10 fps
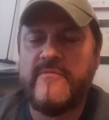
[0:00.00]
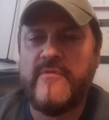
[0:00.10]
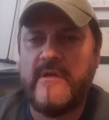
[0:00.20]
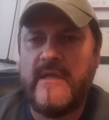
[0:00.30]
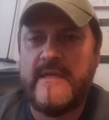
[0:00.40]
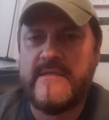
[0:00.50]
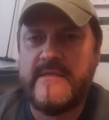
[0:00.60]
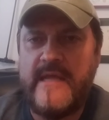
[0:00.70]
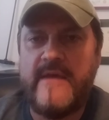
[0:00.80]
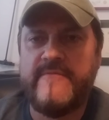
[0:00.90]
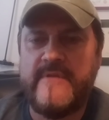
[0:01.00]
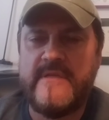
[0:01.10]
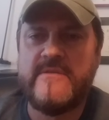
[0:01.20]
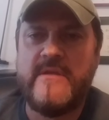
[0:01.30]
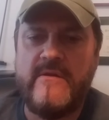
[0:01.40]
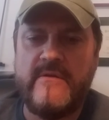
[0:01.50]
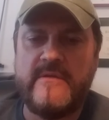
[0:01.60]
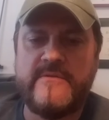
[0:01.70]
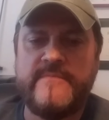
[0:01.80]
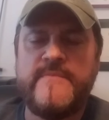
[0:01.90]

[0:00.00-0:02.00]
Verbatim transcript: the frontline staff in these areas.